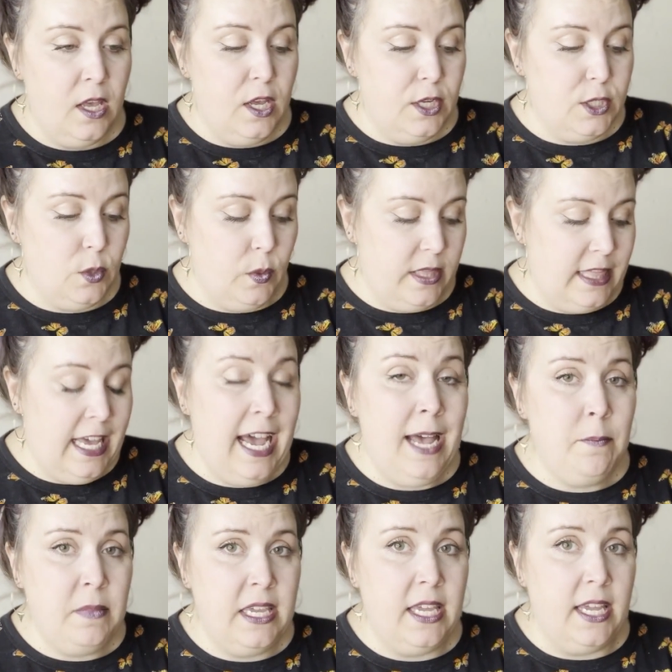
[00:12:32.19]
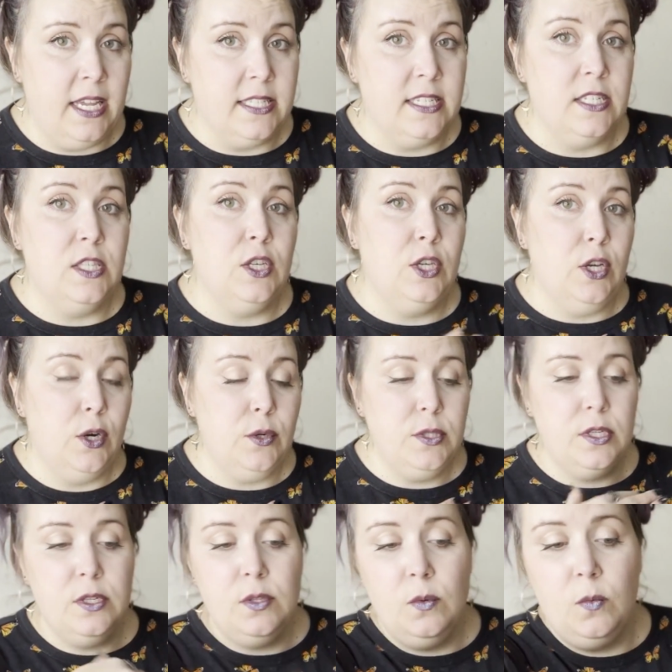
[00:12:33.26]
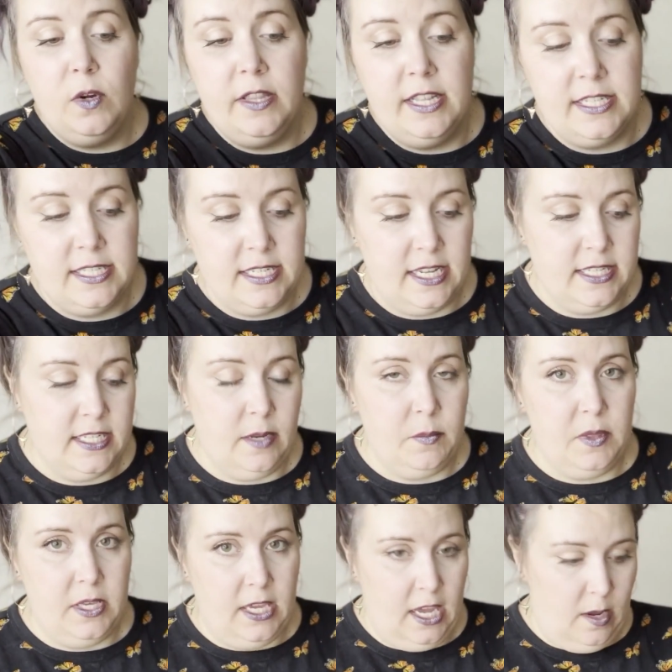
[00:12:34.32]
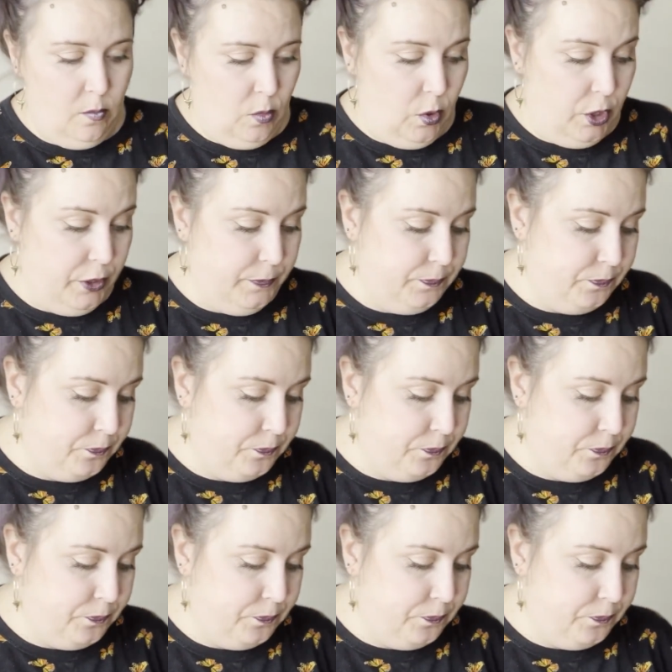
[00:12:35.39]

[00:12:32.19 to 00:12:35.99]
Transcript: So what that means is the ghost is the one that sets up the game board.